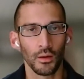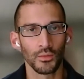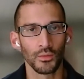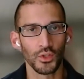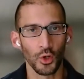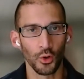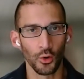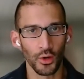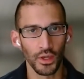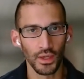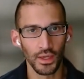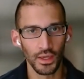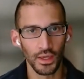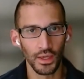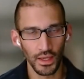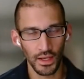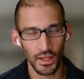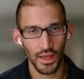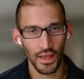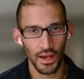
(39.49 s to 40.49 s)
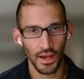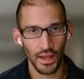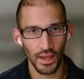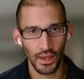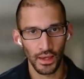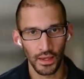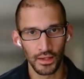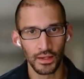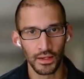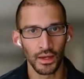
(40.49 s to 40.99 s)
So getting that
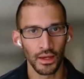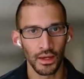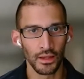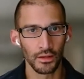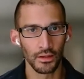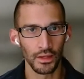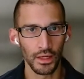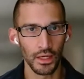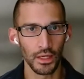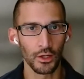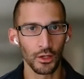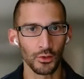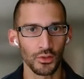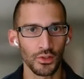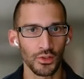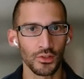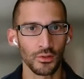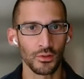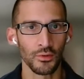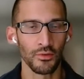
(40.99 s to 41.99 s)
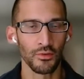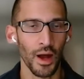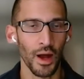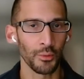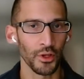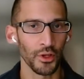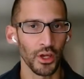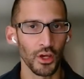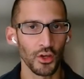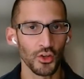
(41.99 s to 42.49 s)
end-to-end ecosystem of
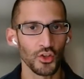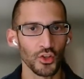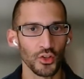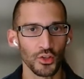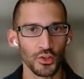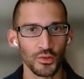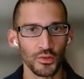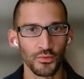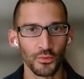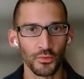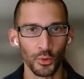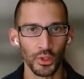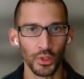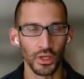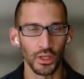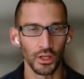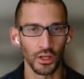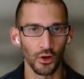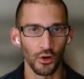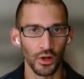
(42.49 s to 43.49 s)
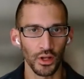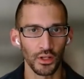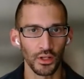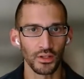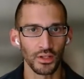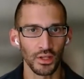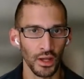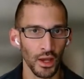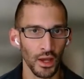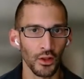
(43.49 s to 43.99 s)
applications fully integrated
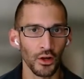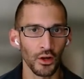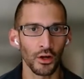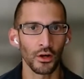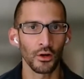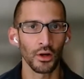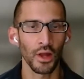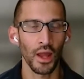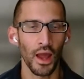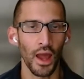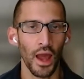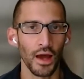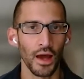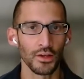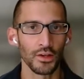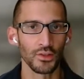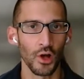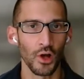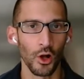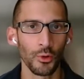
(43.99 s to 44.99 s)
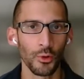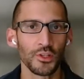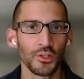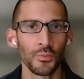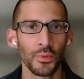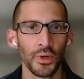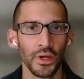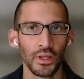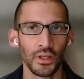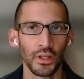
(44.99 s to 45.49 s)
together has
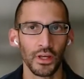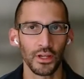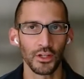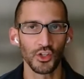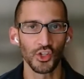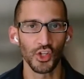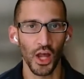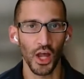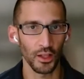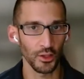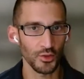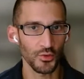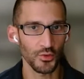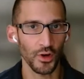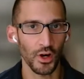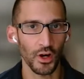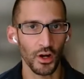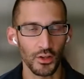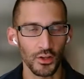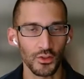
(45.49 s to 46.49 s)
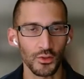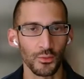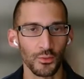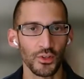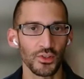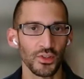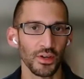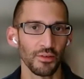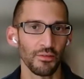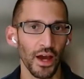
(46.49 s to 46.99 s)
always been a challenge for our
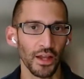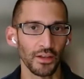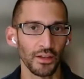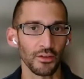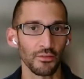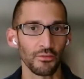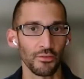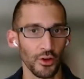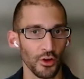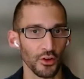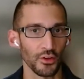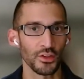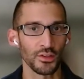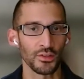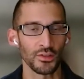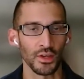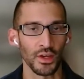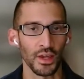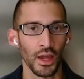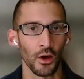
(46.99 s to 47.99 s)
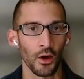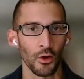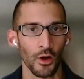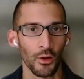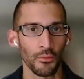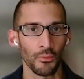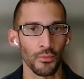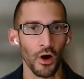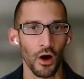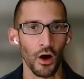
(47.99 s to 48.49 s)
customers. They've had to figure this thing
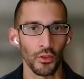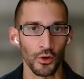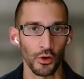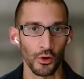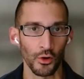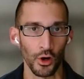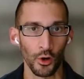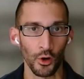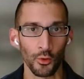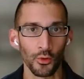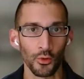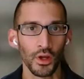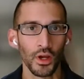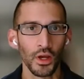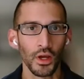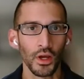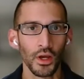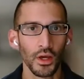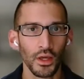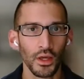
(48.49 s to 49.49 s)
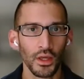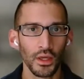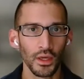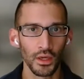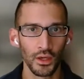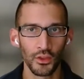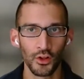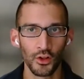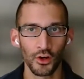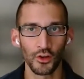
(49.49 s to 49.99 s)
out on their own.
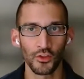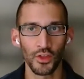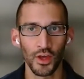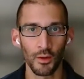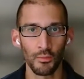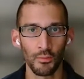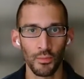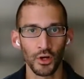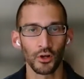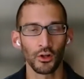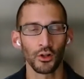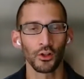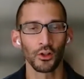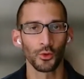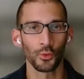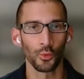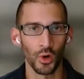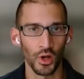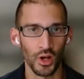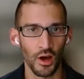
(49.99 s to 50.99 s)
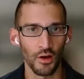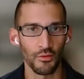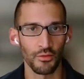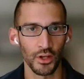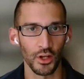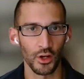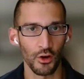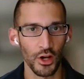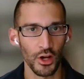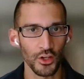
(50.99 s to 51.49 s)
Either they build one-off
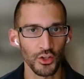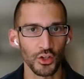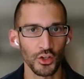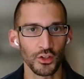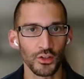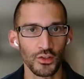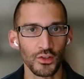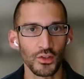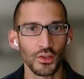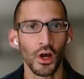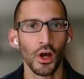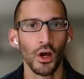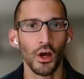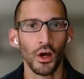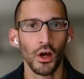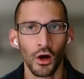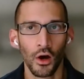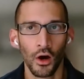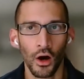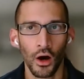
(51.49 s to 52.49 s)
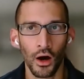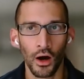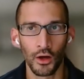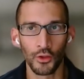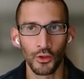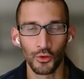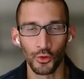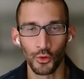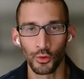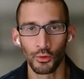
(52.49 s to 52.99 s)
integrations
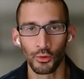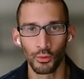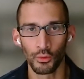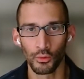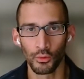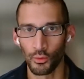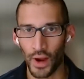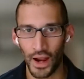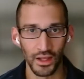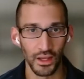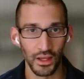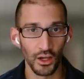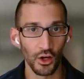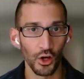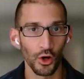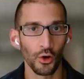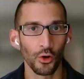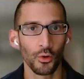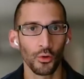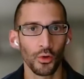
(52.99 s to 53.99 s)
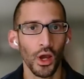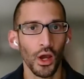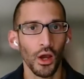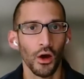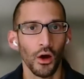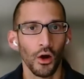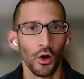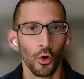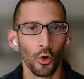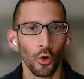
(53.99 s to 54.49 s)
through writing code,
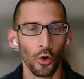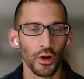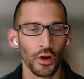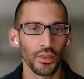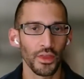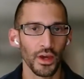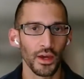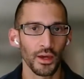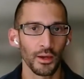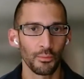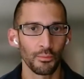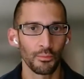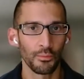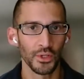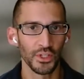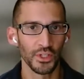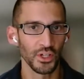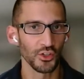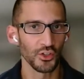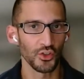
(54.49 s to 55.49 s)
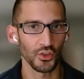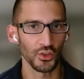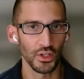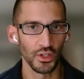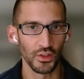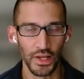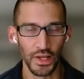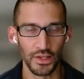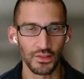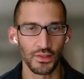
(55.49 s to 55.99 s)
or they
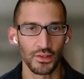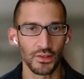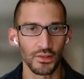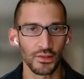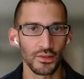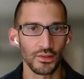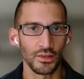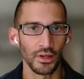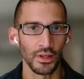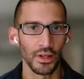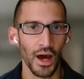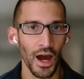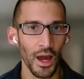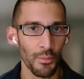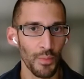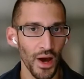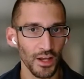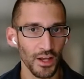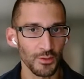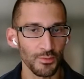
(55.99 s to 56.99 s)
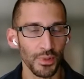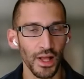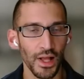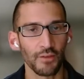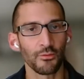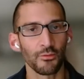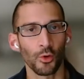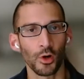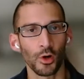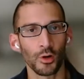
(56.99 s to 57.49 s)
potentially license an iPaaS
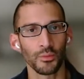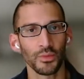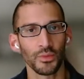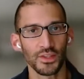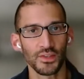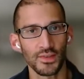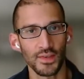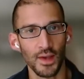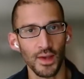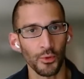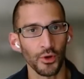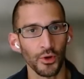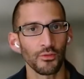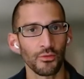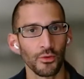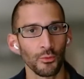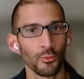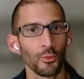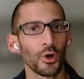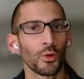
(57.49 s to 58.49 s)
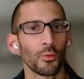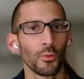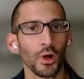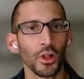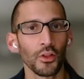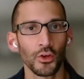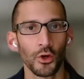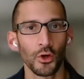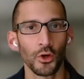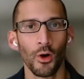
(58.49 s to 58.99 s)
platform that's separate from what
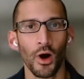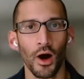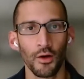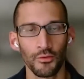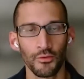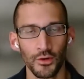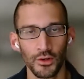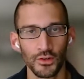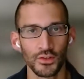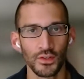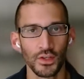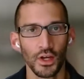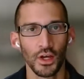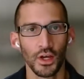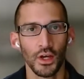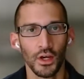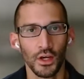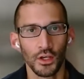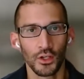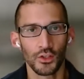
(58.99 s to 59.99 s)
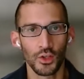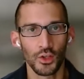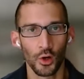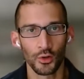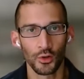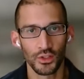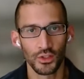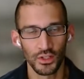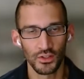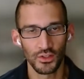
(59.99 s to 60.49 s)
Reltio offers.
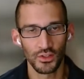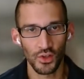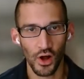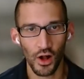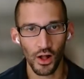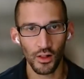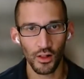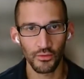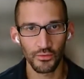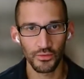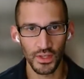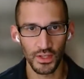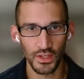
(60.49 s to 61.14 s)
So to solve